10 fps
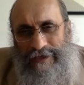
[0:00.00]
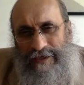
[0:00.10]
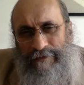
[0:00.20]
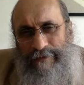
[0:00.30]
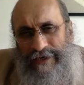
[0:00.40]
I
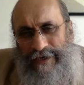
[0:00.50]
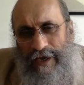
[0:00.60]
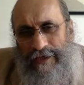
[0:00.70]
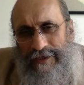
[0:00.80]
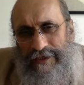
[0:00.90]
think the
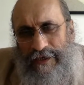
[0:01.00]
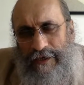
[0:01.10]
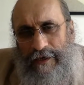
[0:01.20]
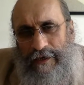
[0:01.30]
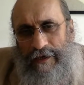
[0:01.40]
media has
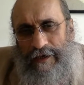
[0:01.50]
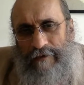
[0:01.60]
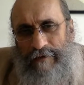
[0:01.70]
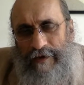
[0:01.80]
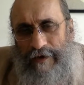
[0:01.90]

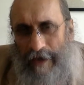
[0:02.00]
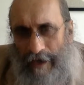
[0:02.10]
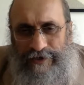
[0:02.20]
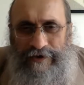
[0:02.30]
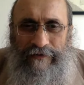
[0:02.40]
been
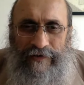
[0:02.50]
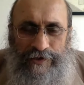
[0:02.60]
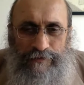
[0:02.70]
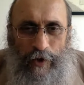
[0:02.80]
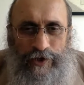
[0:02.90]
largely
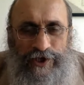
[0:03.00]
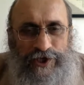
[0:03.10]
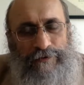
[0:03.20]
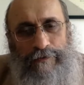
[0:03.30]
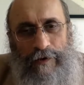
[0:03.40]

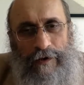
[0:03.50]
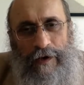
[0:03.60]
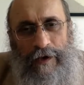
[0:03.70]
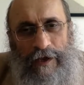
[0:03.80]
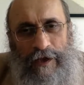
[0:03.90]
responsible
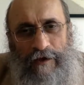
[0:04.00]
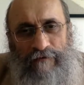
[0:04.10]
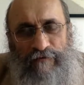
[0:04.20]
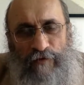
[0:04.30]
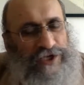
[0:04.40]

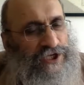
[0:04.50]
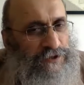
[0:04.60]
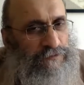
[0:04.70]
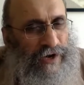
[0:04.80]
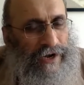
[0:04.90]
for the
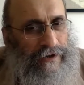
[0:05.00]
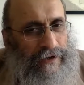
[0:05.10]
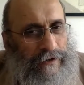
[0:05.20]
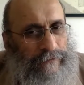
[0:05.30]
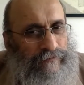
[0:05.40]

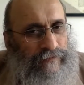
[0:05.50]
spread